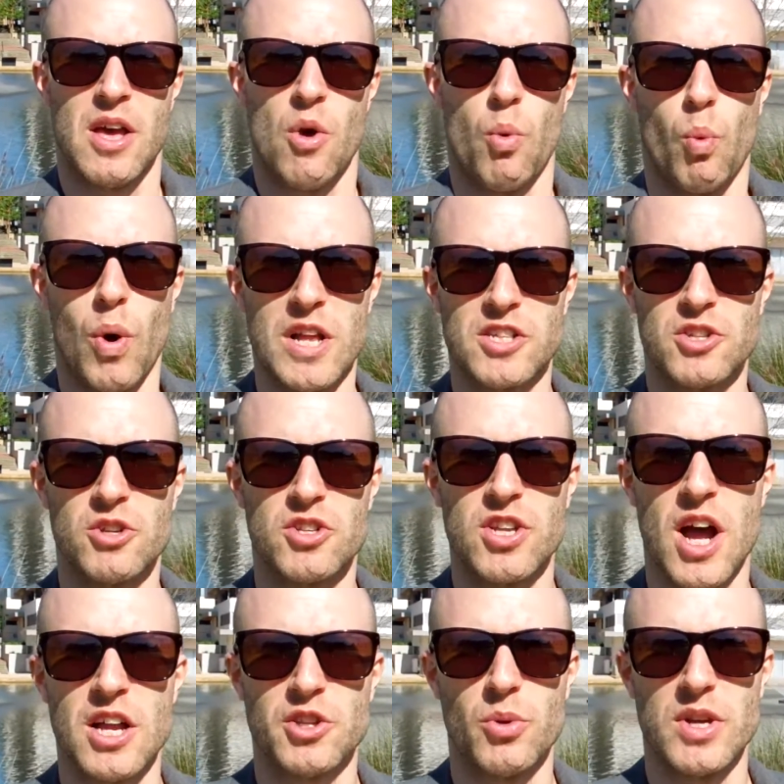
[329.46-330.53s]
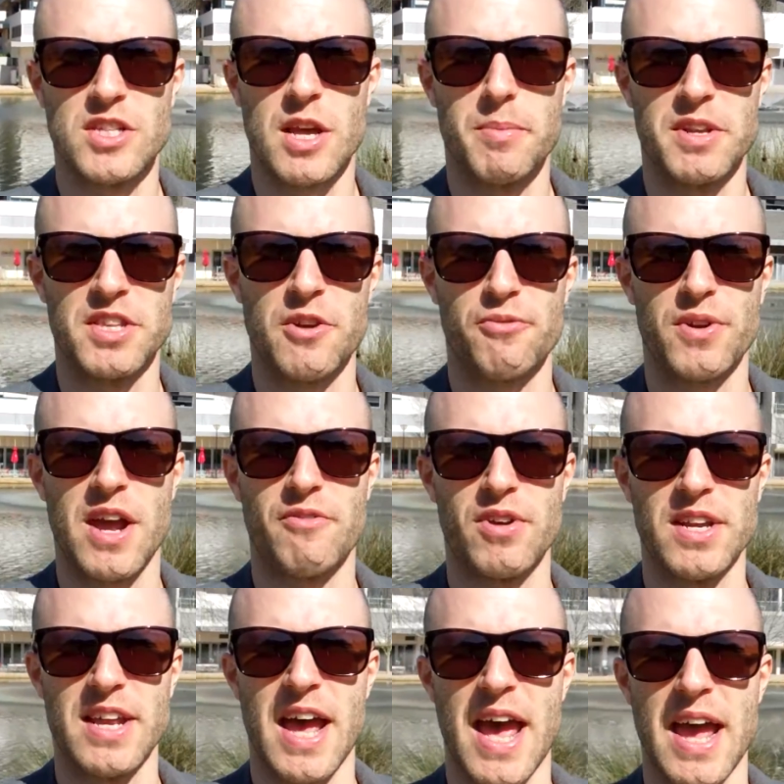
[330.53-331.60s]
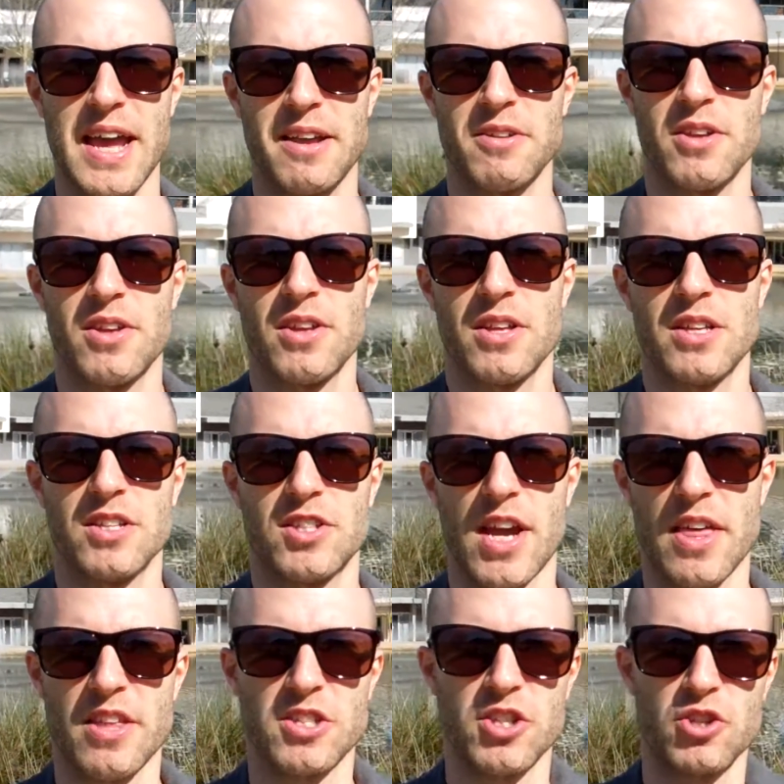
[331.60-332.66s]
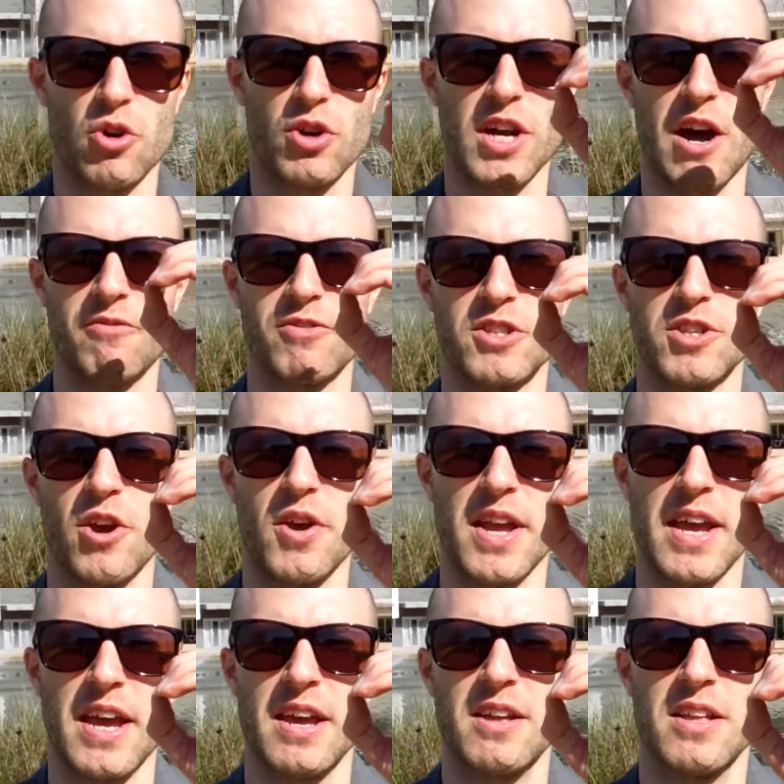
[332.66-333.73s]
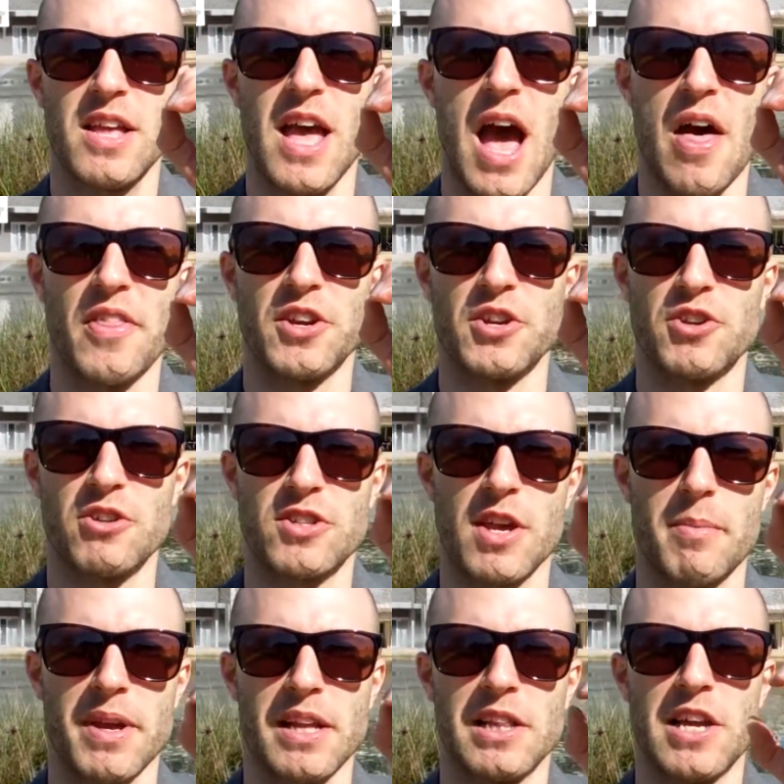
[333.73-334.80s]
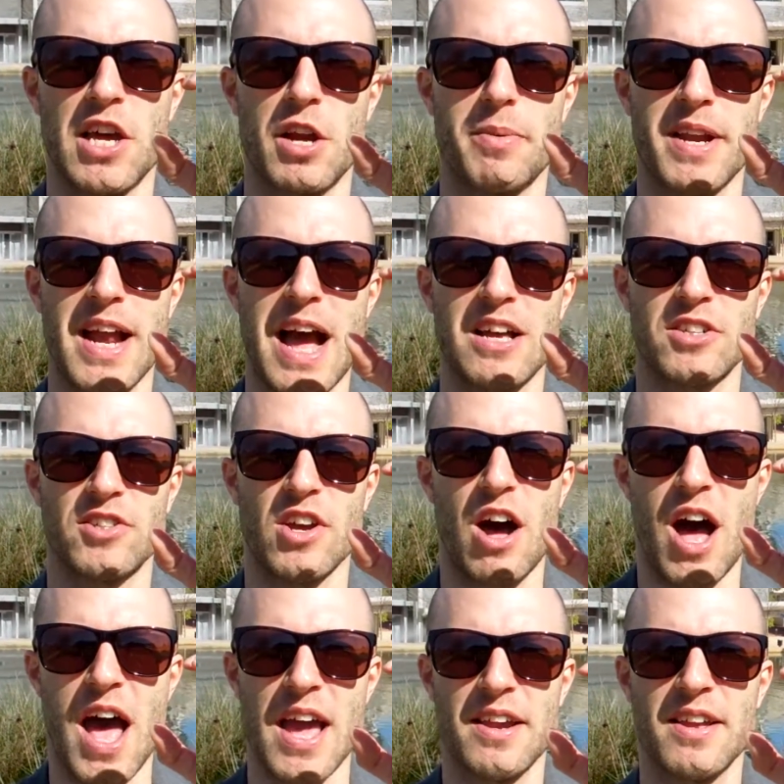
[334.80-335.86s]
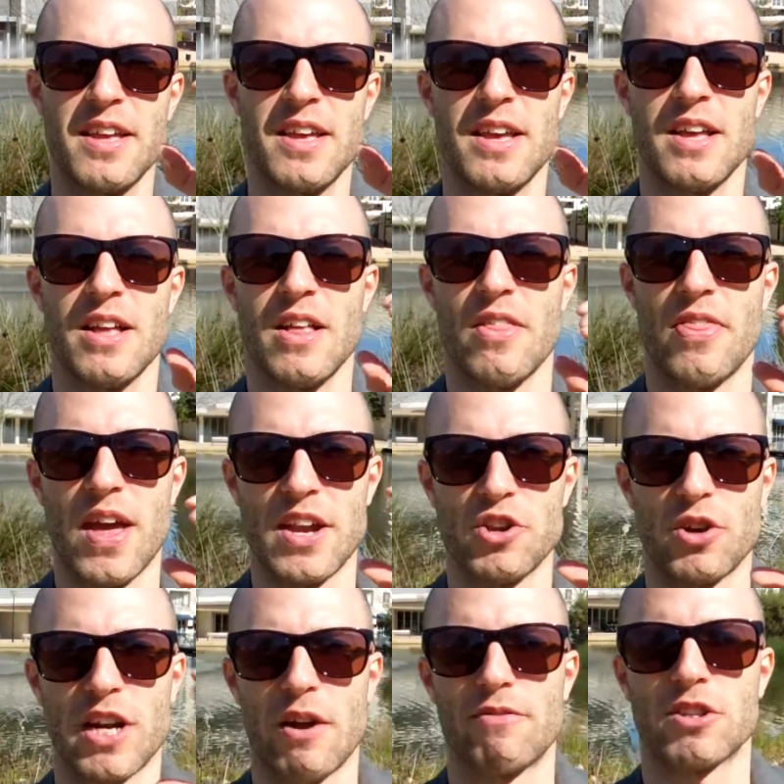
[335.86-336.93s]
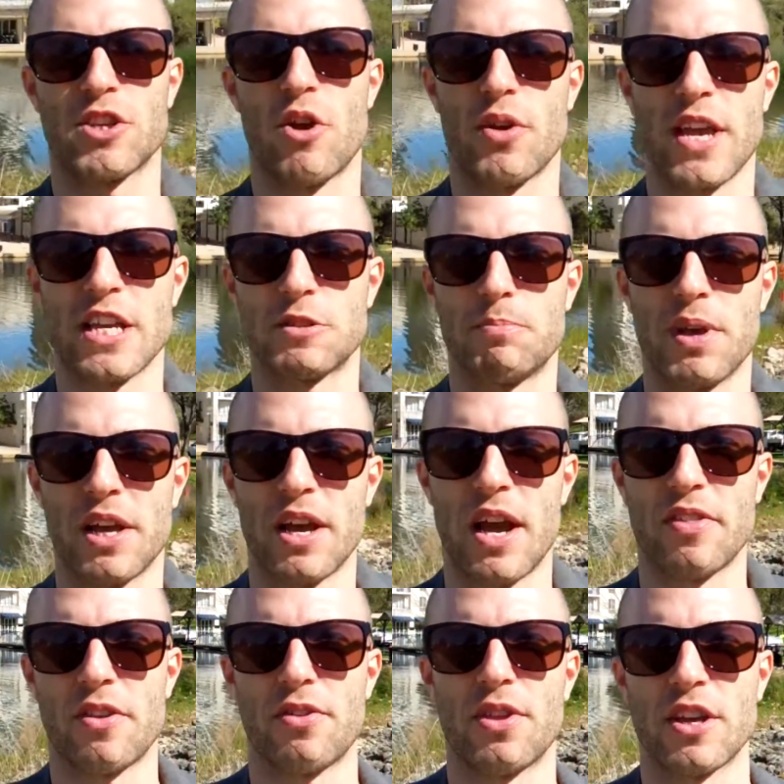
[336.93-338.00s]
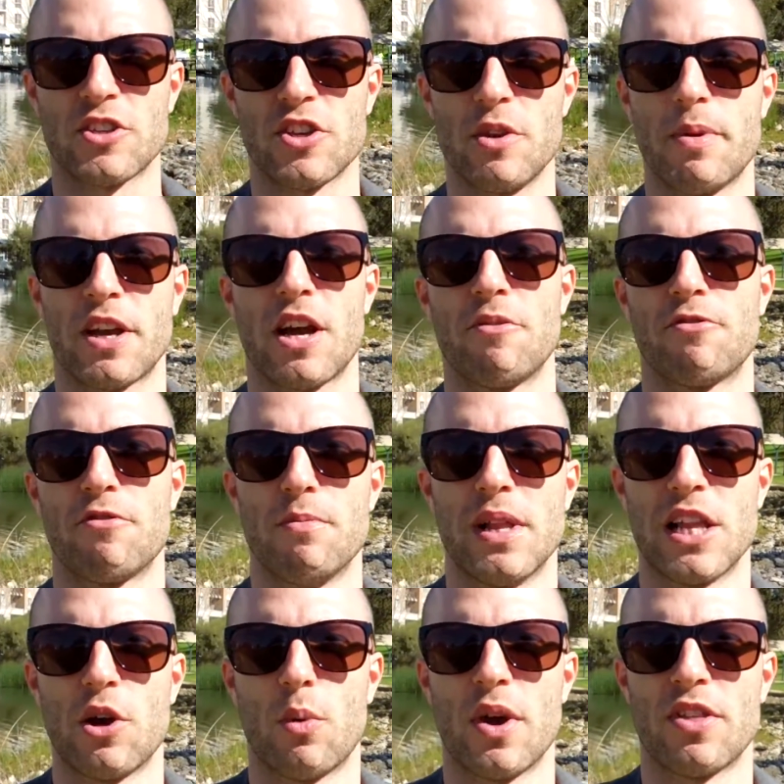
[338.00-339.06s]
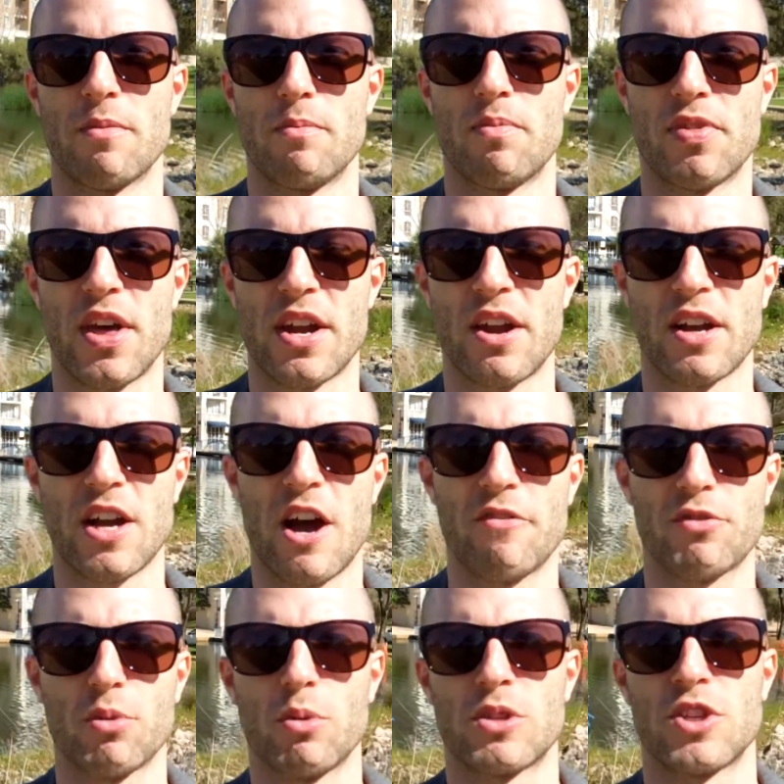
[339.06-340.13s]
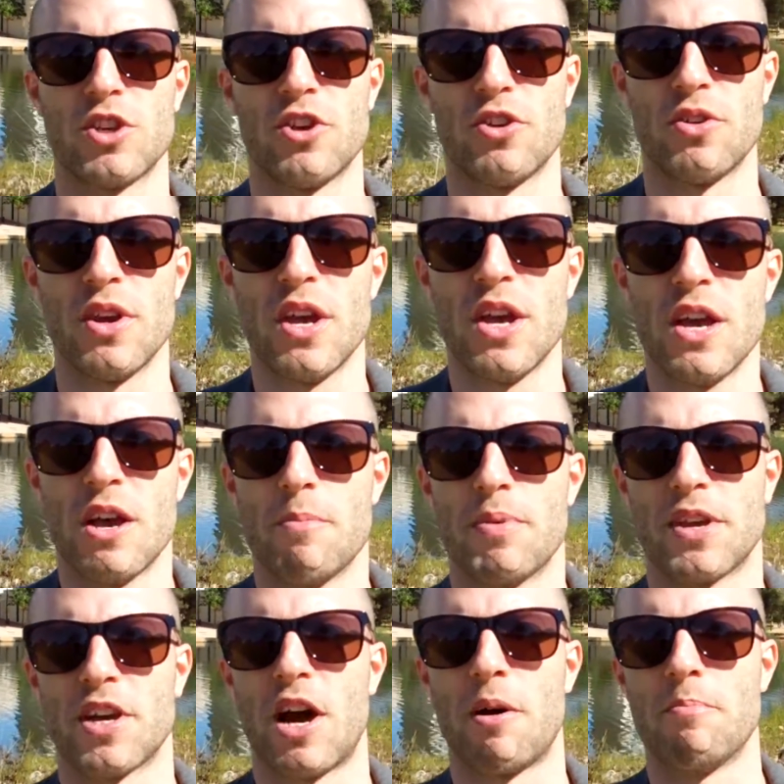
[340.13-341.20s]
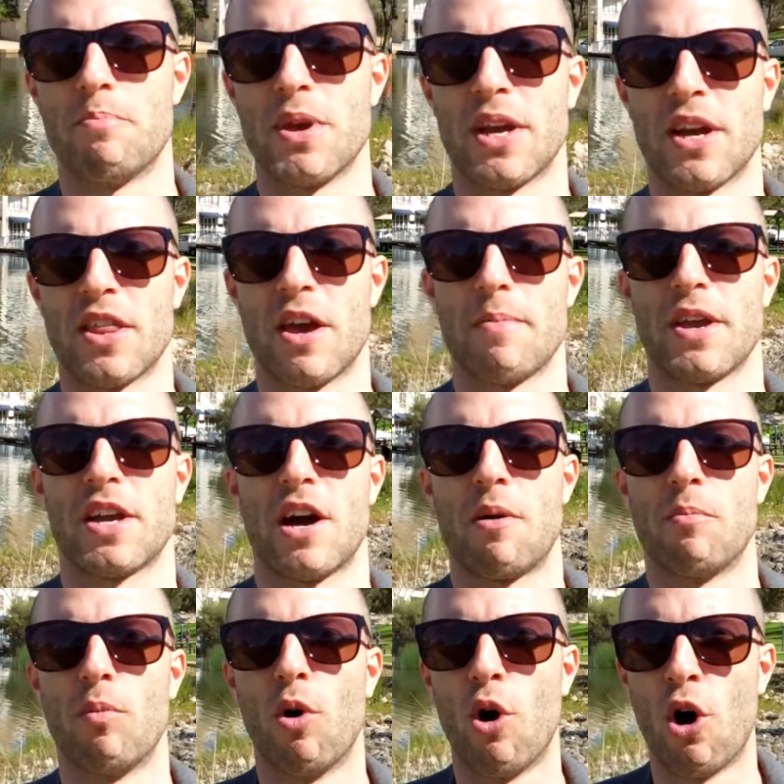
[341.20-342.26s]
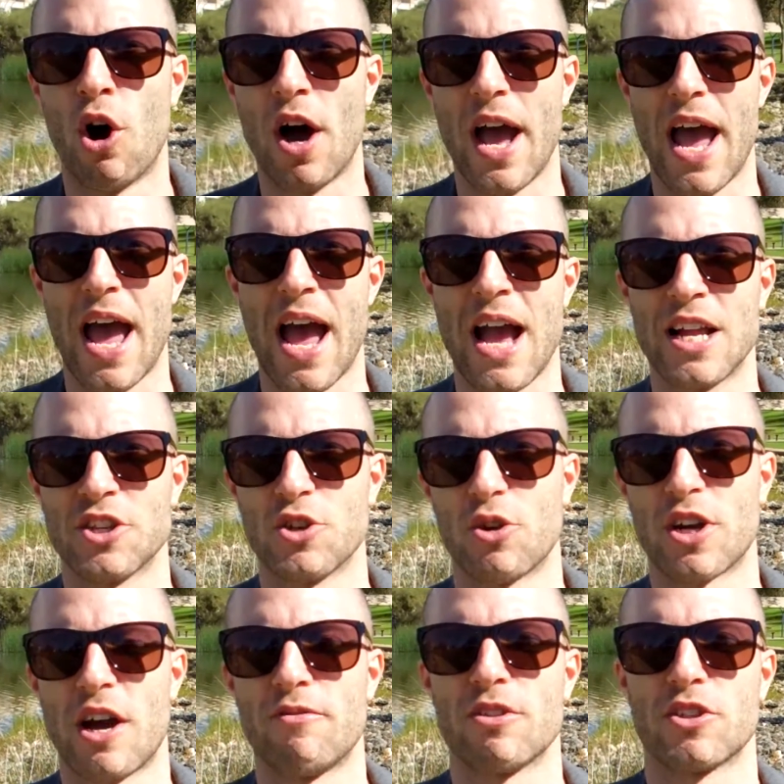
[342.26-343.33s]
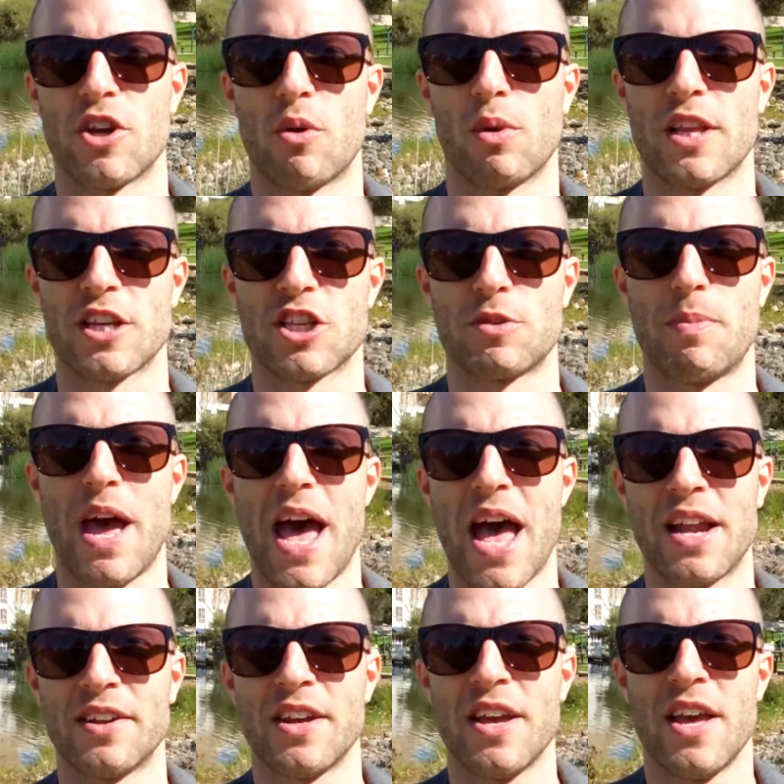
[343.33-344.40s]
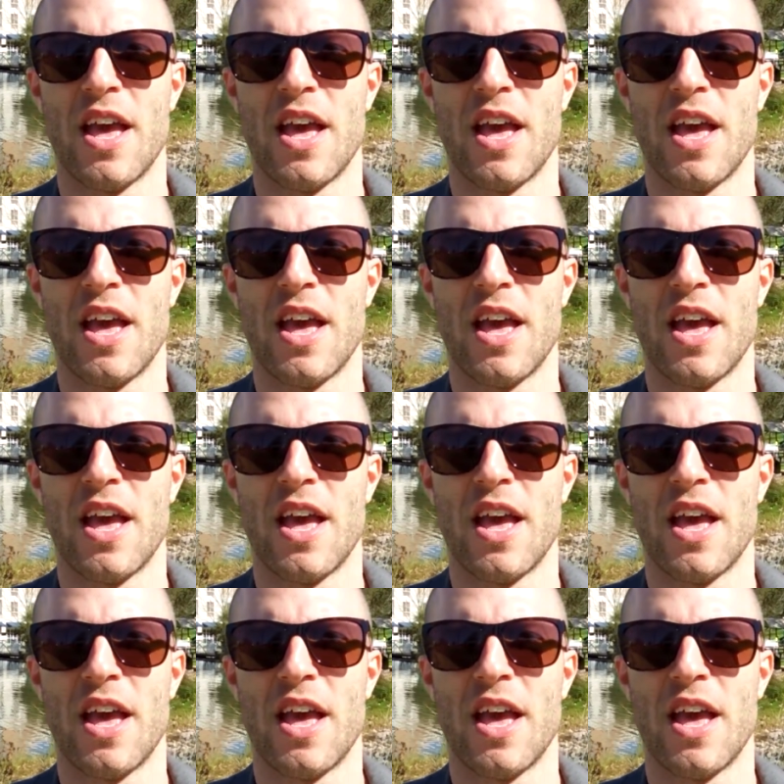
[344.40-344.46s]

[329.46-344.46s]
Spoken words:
once you start doing something different every day, say this is your comfort zone here, and then you do something a little bit outside, then your comfort zone gets bigger, and the things that you become familiar with and that are comfortable to you become bigger, they become more, and your comfort zone will expand.